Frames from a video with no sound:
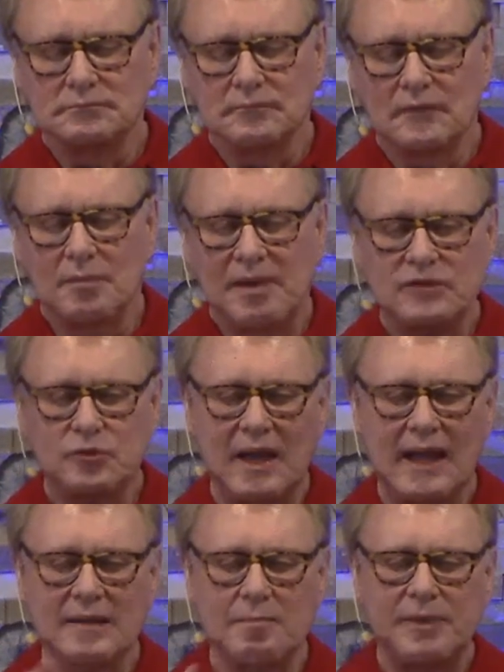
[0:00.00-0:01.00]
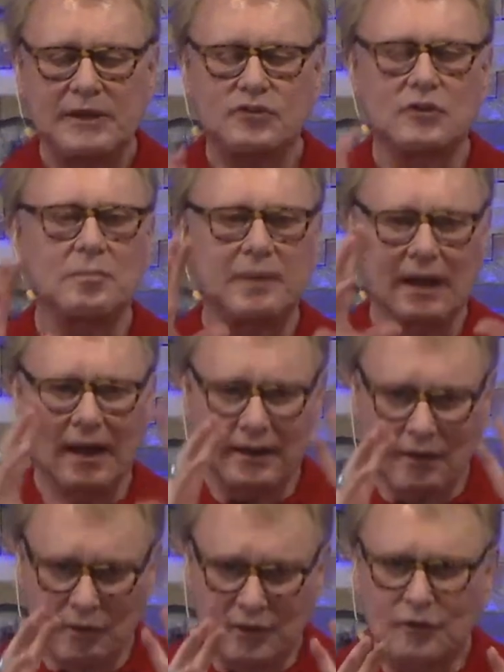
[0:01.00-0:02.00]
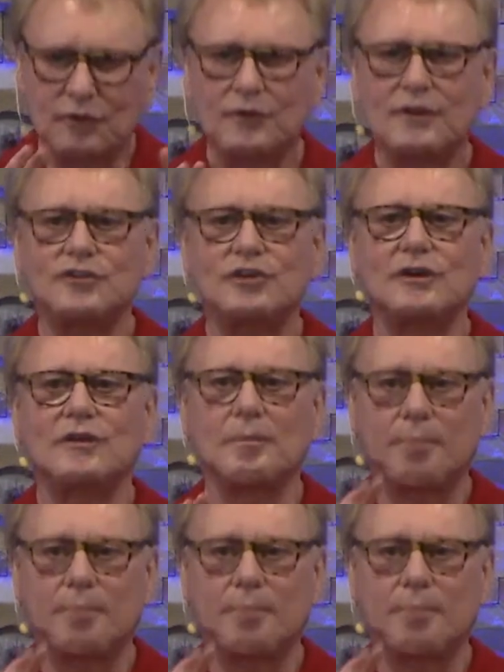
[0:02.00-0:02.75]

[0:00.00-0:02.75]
the best way I can picture it would be like going through the